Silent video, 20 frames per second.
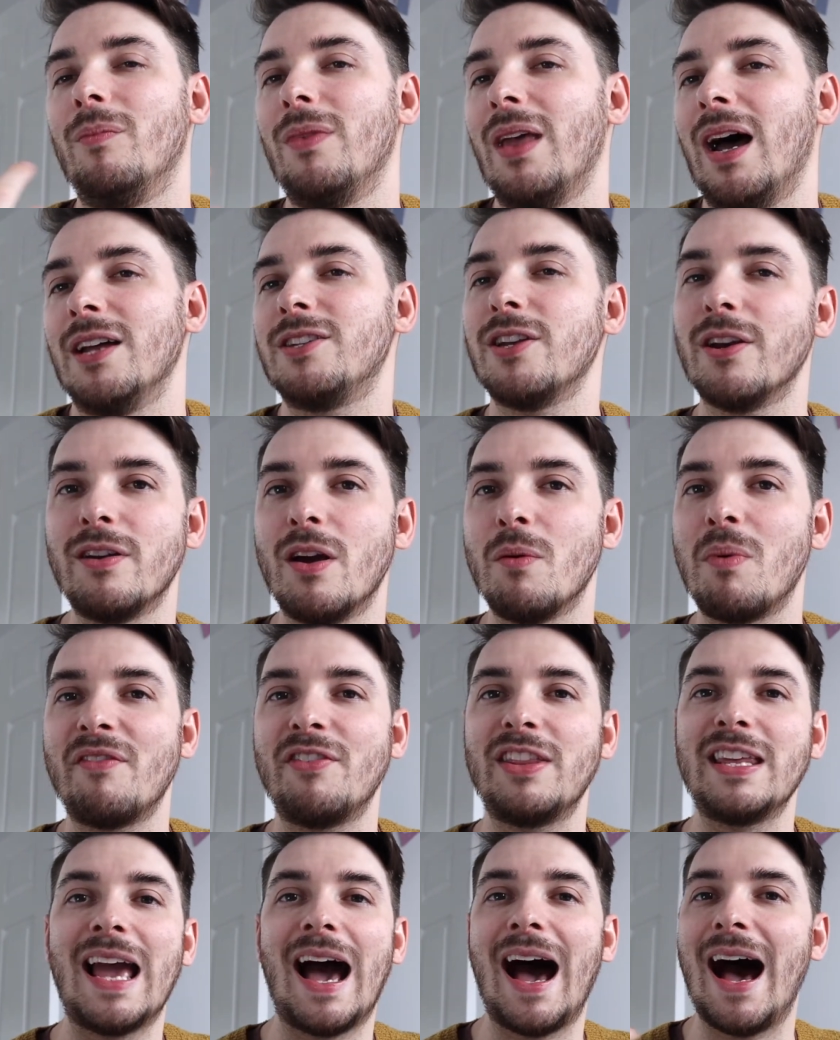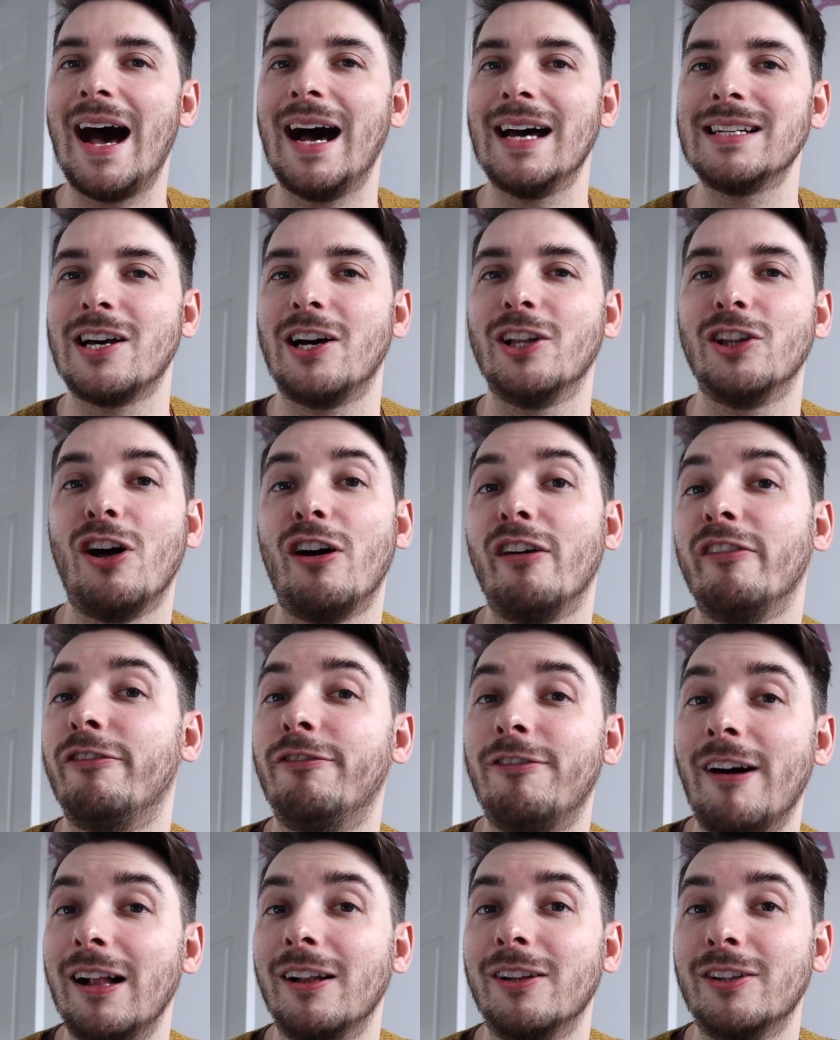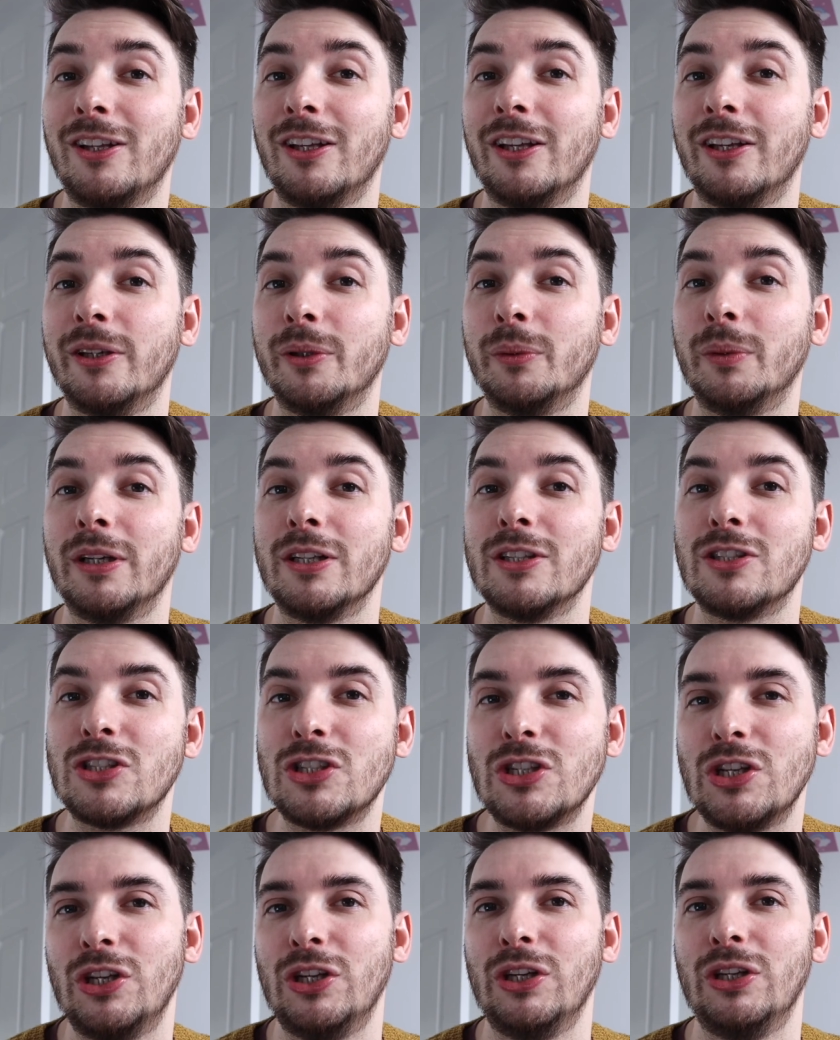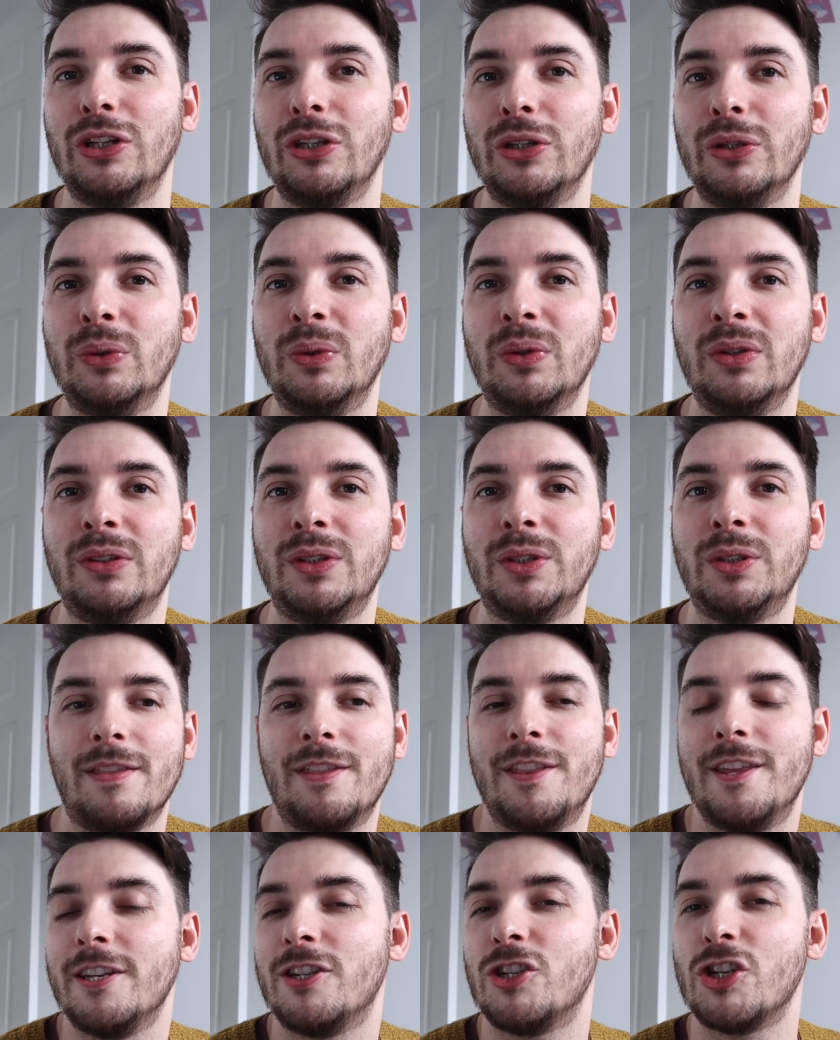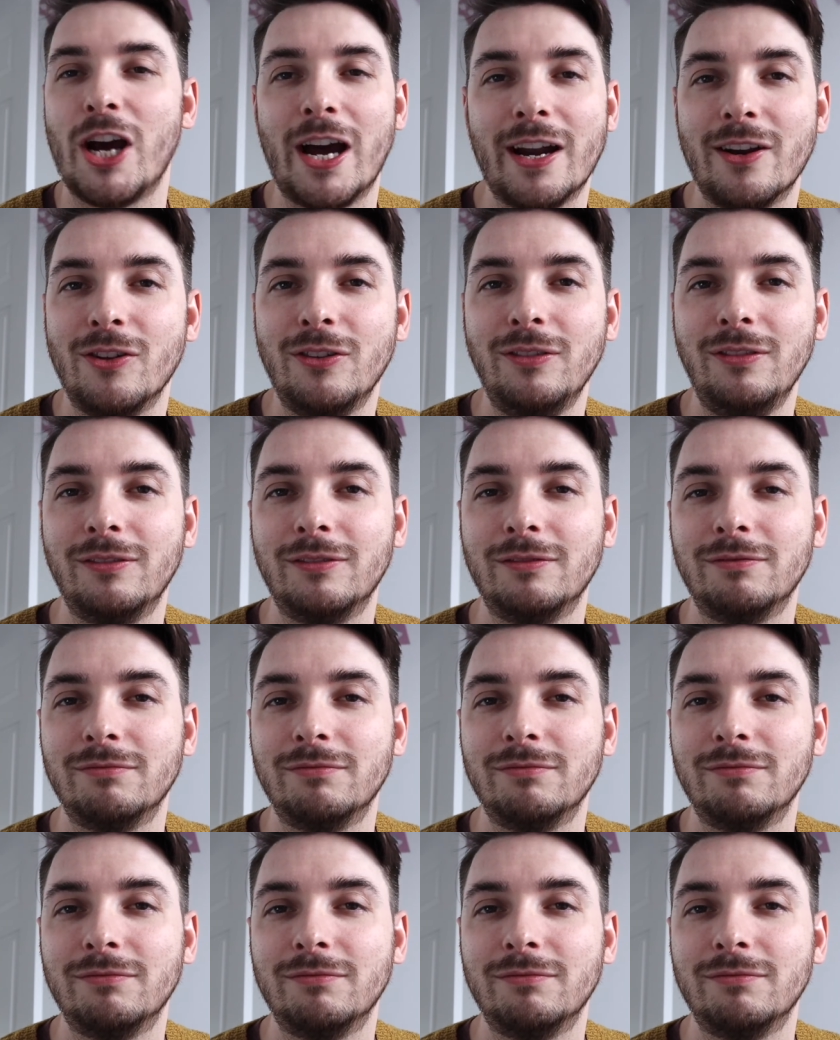I don't know whether they add a lot of value to the channel,